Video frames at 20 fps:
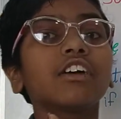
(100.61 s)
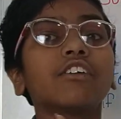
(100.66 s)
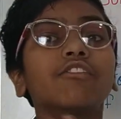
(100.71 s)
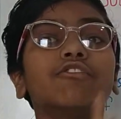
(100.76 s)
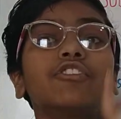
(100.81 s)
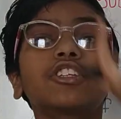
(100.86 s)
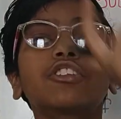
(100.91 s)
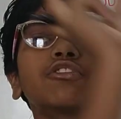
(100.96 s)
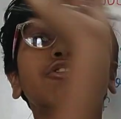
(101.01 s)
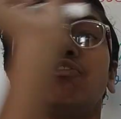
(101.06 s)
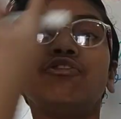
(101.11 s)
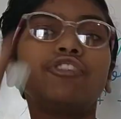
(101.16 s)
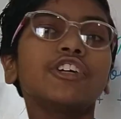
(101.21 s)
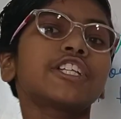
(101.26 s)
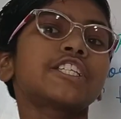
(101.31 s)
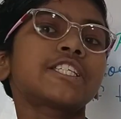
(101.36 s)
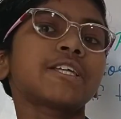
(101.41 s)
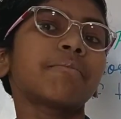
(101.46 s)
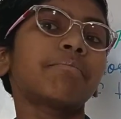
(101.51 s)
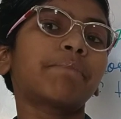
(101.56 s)
with
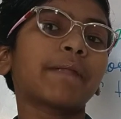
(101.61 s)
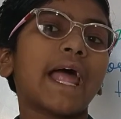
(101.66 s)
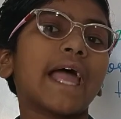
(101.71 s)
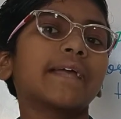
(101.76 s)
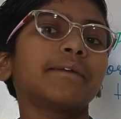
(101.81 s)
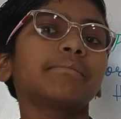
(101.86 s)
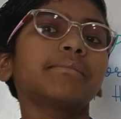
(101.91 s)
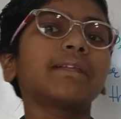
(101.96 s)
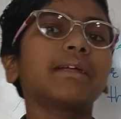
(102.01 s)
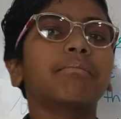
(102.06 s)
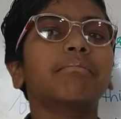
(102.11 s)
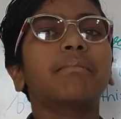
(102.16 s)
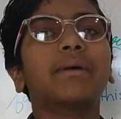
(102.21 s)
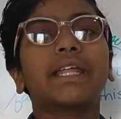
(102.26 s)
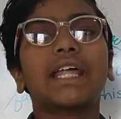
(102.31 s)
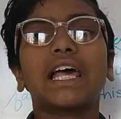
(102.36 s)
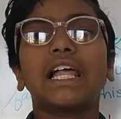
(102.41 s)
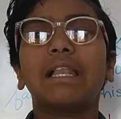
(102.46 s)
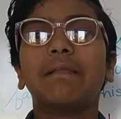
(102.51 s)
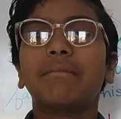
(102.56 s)
which prime number
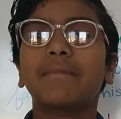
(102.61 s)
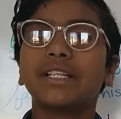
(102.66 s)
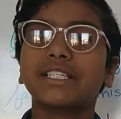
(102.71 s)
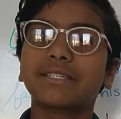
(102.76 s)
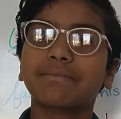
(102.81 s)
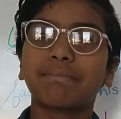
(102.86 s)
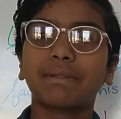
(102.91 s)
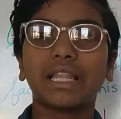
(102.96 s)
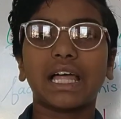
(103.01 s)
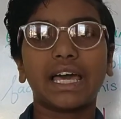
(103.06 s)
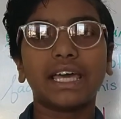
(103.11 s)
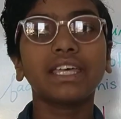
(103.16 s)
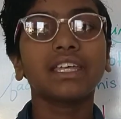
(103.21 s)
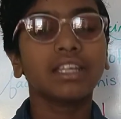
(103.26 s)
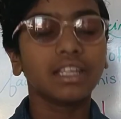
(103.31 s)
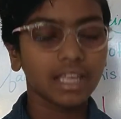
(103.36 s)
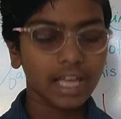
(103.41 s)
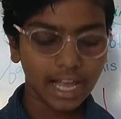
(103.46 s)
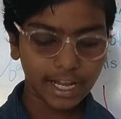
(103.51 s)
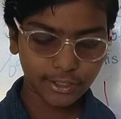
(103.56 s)
I'll multiply,
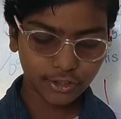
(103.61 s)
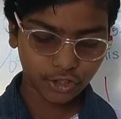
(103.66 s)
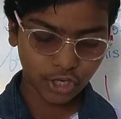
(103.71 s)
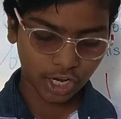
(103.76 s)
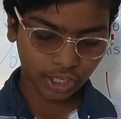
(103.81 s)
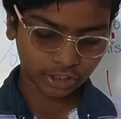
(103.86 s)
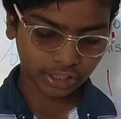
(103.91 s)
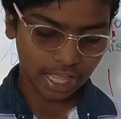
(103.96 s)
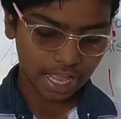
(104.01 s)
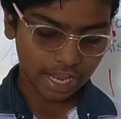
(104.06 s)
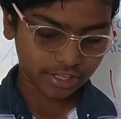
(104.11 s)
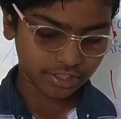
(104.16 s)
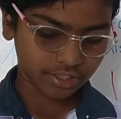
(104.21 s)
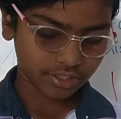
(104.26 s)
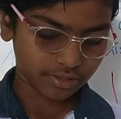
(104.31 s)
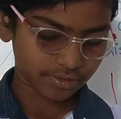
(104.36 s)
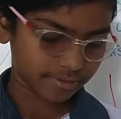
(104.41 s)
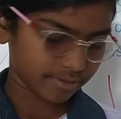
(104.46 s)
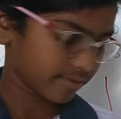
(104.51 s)
I'll check that.